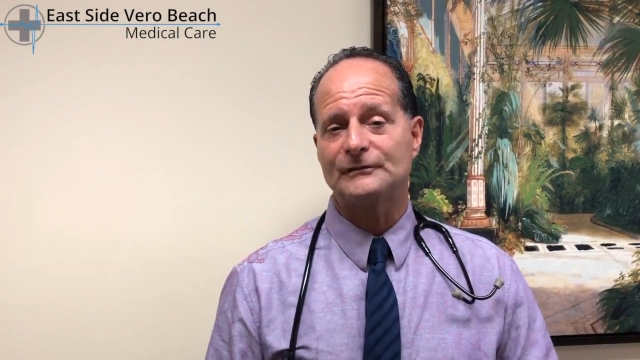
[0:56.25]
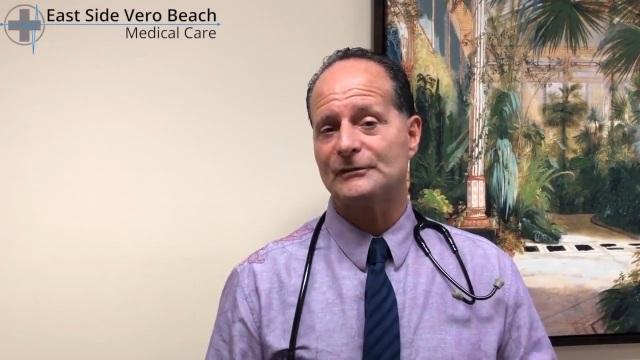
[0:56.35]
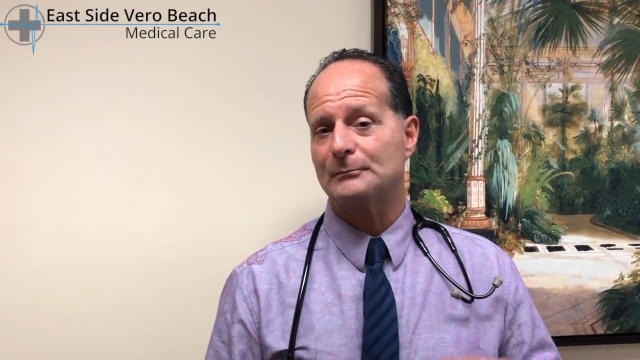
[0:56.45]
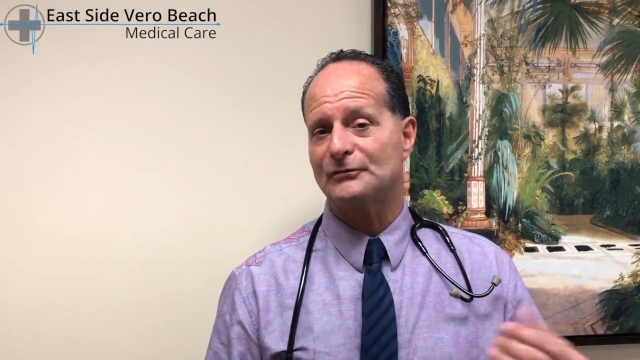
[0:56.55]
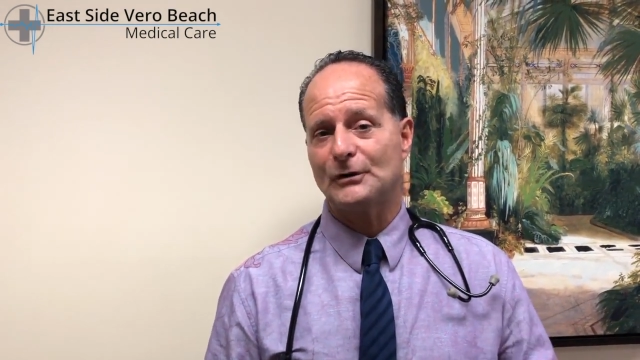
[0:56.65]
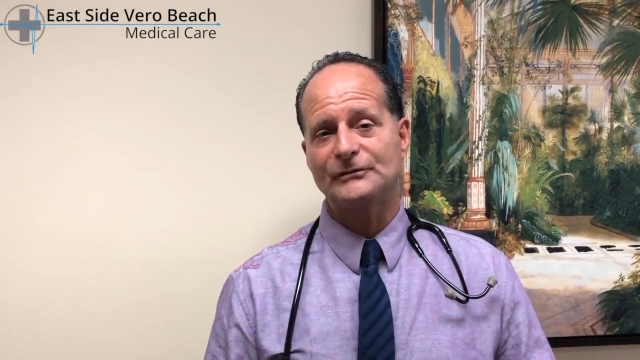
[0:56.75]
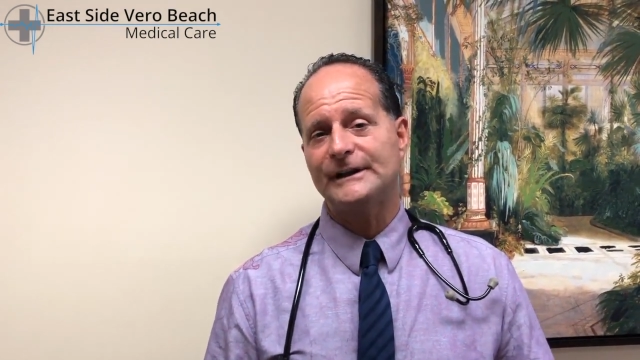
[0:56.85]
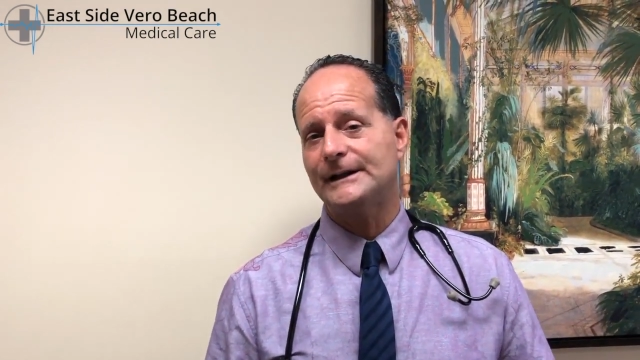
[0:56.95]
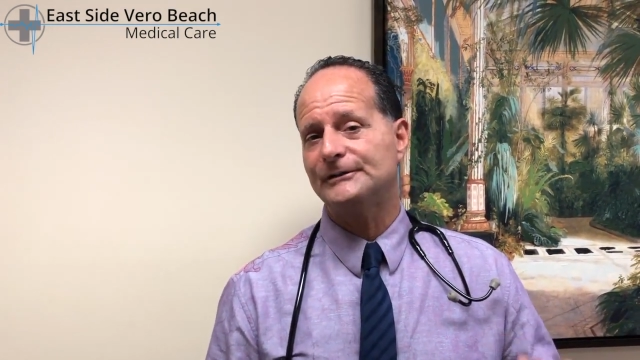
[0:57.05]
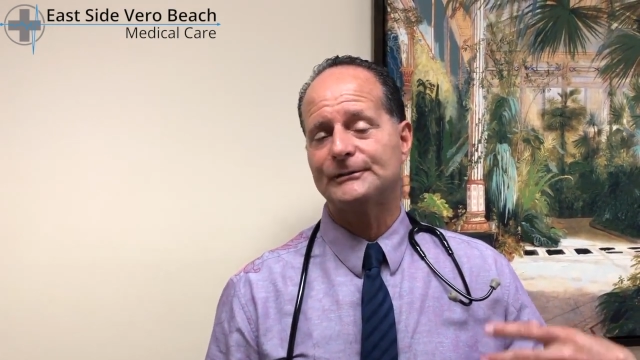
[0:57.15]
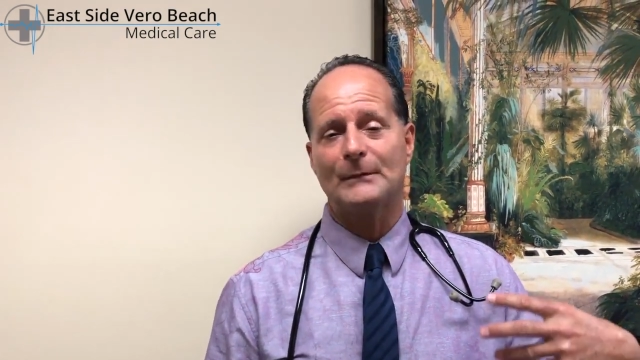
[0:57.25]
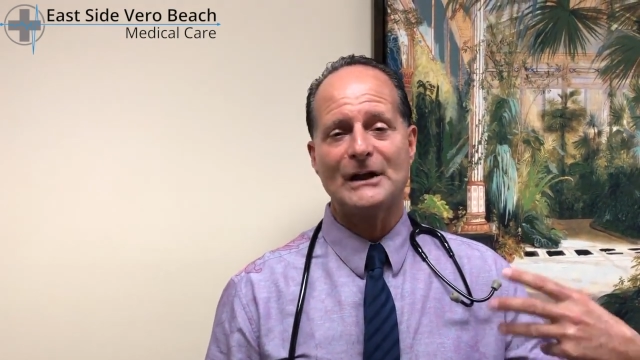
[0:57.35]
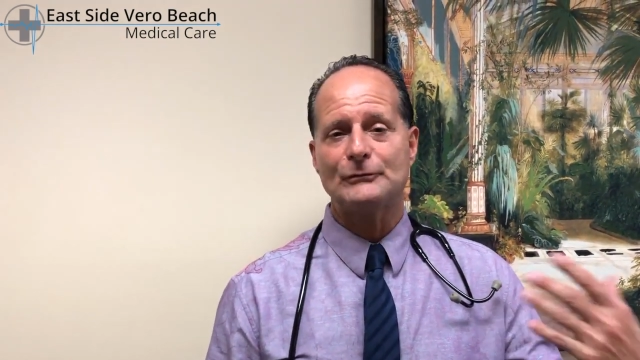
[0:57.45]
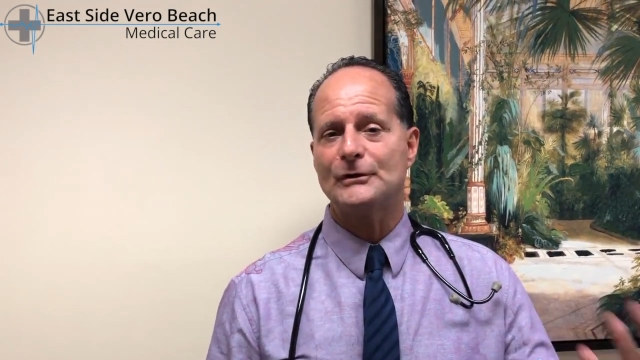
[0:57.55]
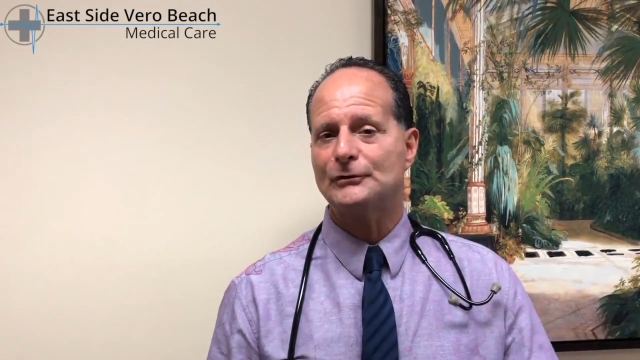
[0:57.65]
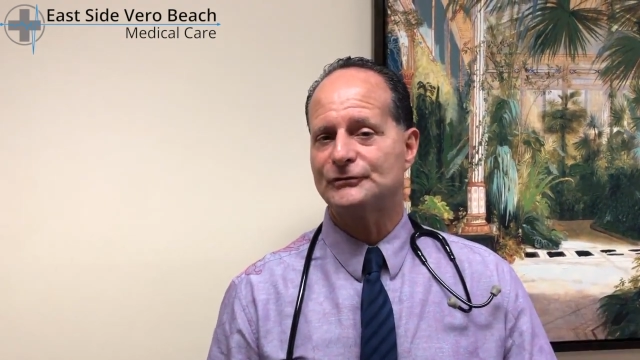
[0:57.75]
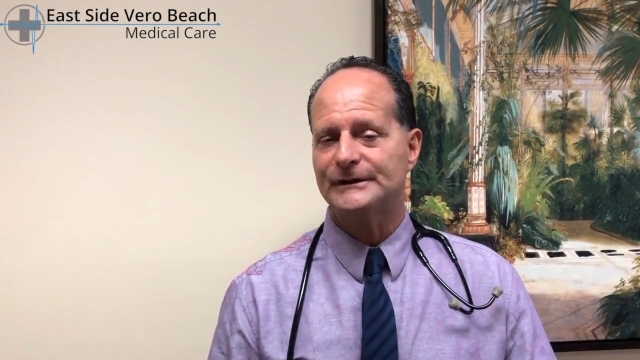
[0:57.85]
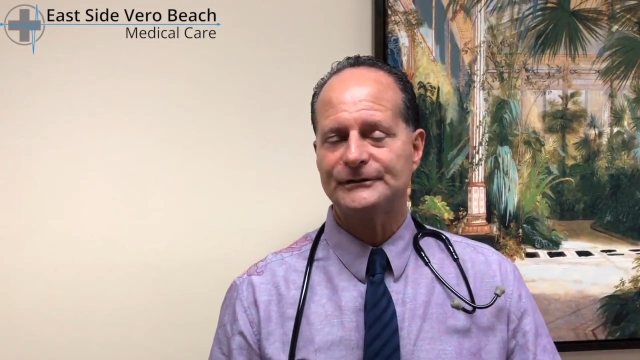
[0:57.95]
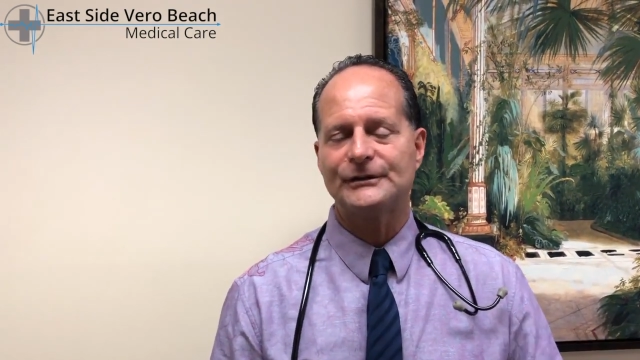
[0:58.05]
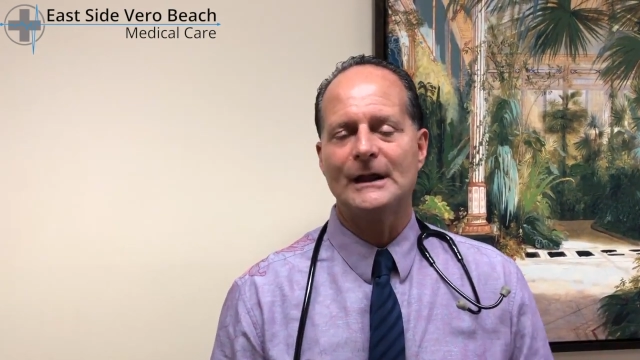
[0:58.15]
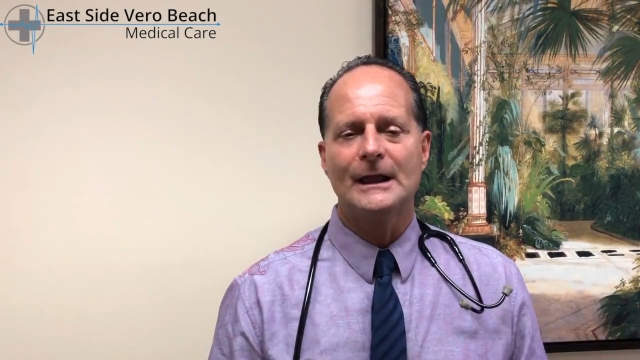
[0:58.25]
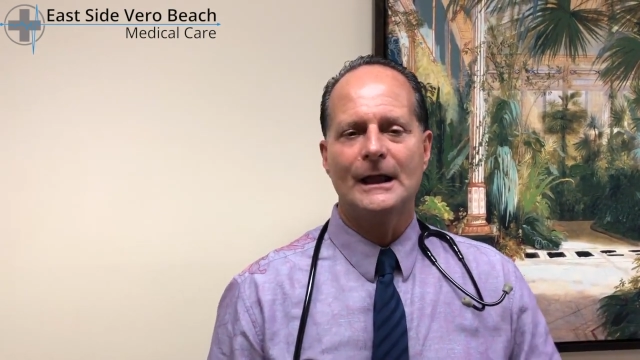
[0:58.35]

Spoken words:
of different proteins and micronutrients,